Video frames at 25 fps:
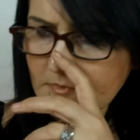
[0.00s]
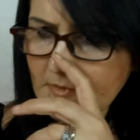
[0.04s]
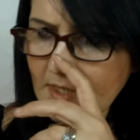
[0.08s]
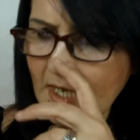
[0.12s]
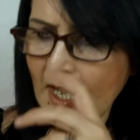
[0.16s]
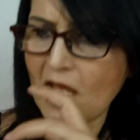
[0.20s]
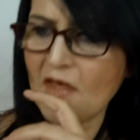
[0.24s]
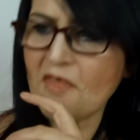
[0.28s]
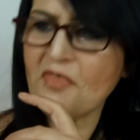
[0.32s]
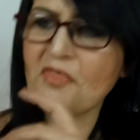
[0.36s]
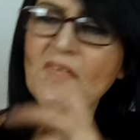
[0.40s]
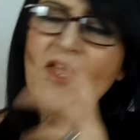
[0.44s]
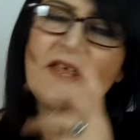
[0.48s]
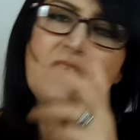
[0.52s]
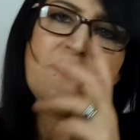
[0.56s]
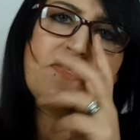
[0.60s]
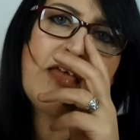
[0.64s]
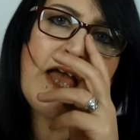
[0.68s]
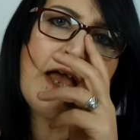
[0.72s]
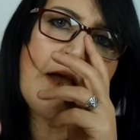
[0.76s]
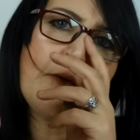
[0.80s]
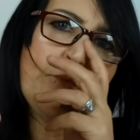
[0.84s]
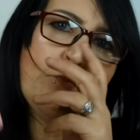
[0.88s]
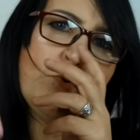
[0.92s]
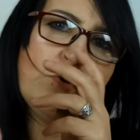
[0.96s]
I think
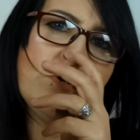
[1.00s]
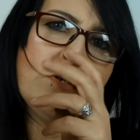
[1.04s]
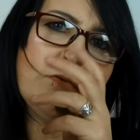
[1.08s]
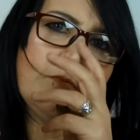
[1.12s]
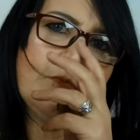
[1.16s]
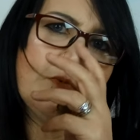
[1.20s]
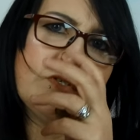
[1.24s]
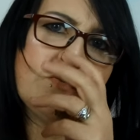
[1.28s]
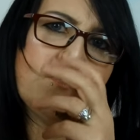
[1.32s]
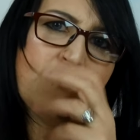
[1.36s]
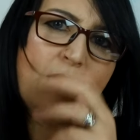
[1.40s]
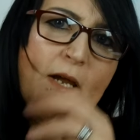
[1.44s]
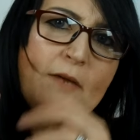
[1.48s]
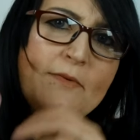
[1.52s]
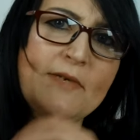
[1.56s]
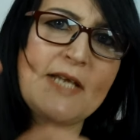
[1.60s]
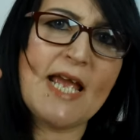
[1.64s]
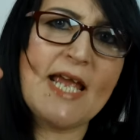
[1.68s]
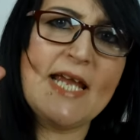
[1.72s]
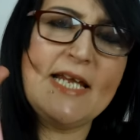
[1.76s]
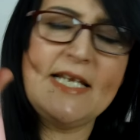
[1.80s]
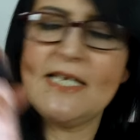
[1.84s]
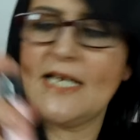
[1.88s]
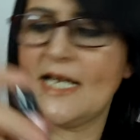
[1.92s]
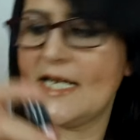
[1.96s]
that one was around
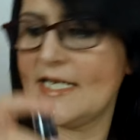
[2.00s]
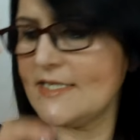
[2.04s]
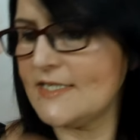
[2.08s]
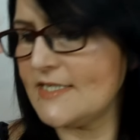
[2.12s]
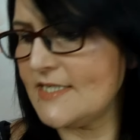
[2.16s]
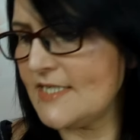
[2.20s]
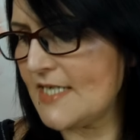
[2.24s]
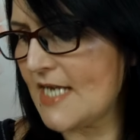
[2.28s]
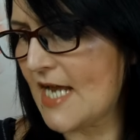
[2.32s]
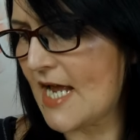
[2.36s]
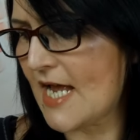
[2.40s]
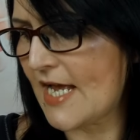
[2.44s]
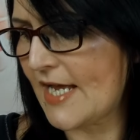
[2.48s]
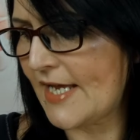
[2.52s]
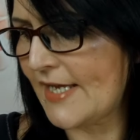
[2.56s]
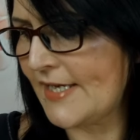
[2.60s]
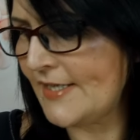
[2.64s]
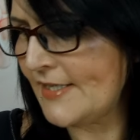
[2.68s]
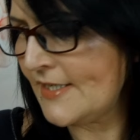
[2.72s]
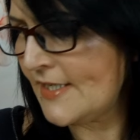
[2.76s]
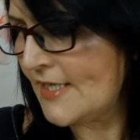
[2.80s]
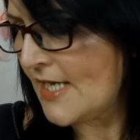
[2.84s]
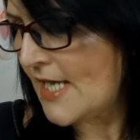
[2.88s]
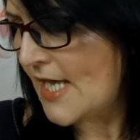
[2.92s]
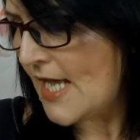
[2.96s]

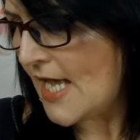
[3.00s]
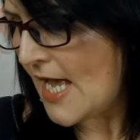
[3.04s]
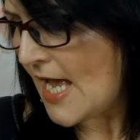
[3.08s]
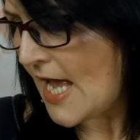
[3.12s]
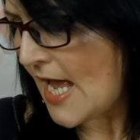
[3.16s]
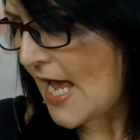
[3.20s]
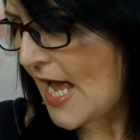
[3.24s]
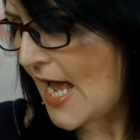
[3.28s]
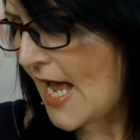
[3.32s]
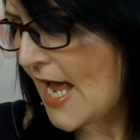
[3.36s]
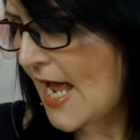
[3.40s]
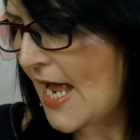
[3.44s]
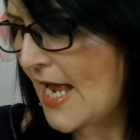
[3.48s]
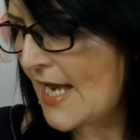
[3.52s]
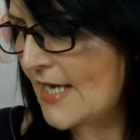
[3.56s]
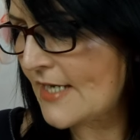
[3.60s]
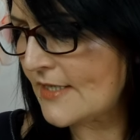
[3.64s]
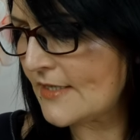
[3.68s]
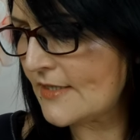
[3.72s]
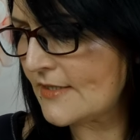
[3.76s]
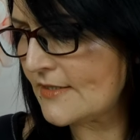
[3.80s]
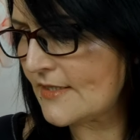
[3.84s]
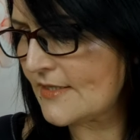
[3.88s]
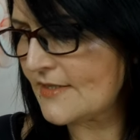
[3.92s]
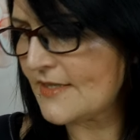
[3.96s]
$8.99
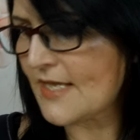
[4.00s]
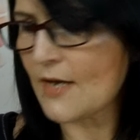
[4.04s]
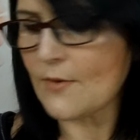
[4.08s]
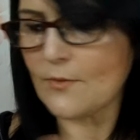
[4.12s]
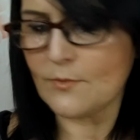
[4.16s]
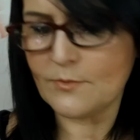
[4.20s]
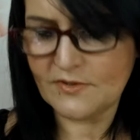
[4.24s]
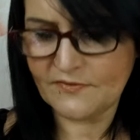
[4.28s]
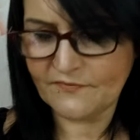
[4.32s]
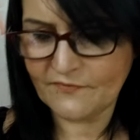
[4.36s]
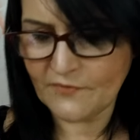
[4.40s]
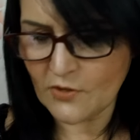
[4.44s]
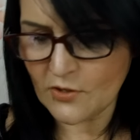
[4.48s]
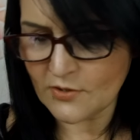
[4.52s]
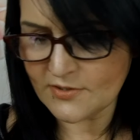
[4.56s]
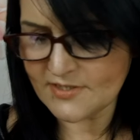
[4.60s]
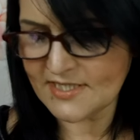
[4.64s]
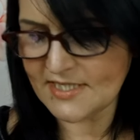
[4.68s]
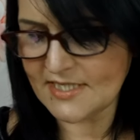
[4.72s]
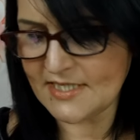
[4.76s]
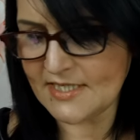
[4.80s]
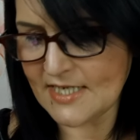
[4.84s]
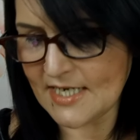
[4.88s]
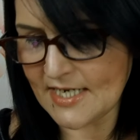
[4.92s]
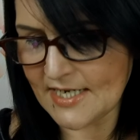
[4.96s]
and that one was
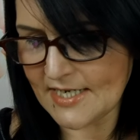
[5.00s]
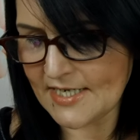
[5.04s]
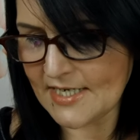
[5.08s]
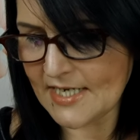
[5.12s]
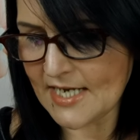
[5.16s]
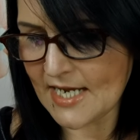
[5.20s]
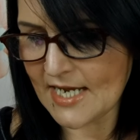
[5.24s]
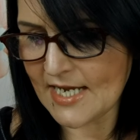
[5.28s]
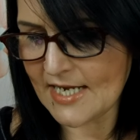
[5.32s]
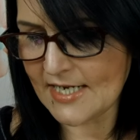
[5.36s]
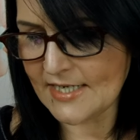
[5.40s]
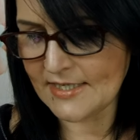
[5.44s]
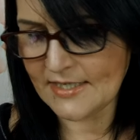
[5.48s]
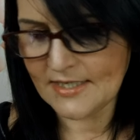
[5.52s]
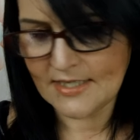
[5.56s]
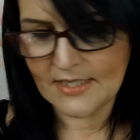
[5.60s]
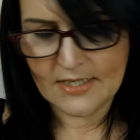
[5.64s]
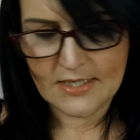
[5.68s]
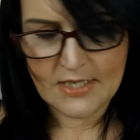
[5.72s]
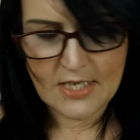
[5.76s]
$14.99.